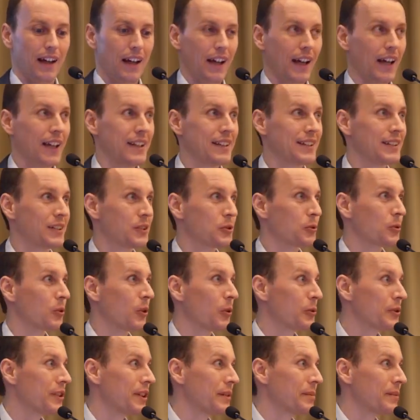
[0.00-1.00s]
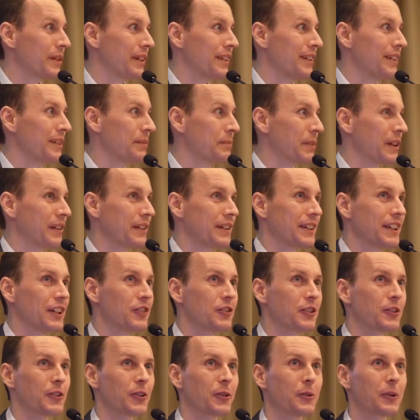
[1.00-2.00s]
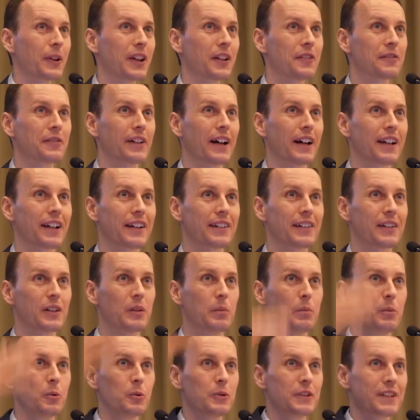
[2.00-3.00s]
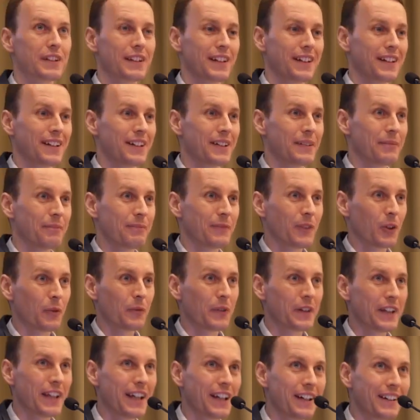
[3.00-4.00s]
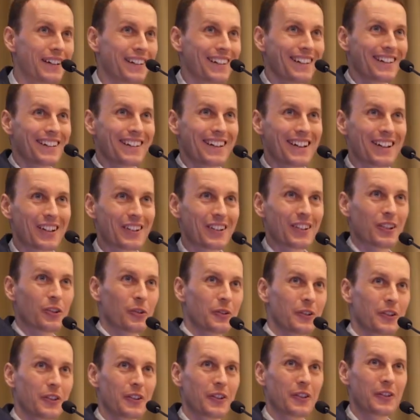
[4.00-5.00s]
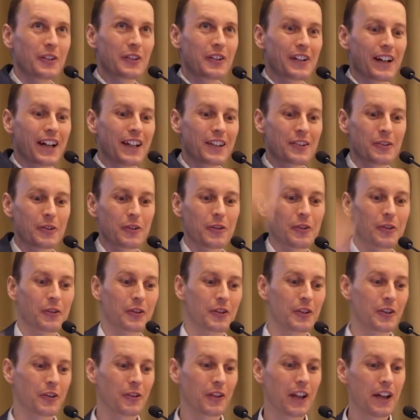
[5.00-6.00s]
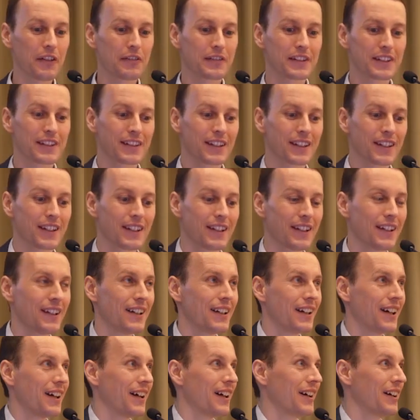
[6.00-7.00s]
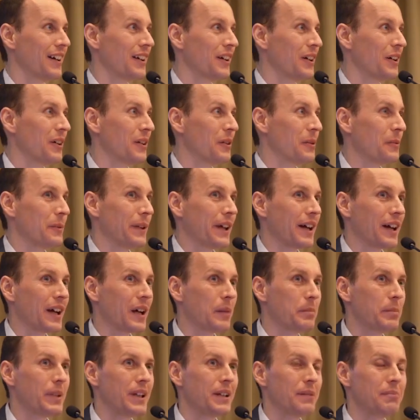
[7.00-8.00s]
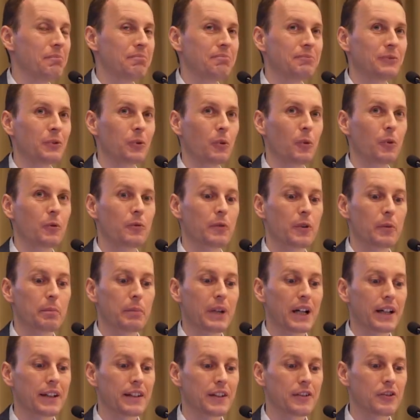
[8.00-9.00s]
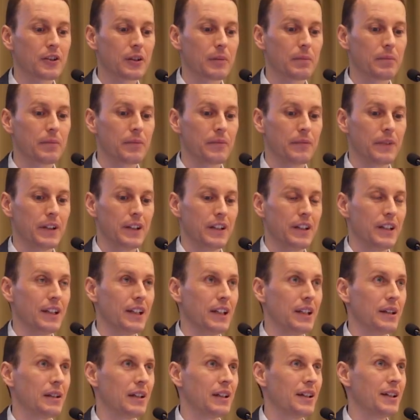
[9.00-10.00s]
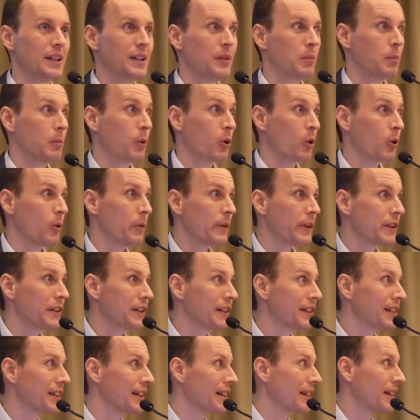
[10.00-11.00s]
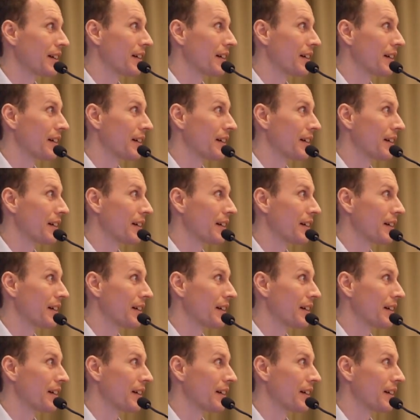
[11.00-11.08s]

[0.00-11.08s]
And to close this presentation, so you can find us at the booth over there on the right, on your left. We are happy to look for partnership with the borrowers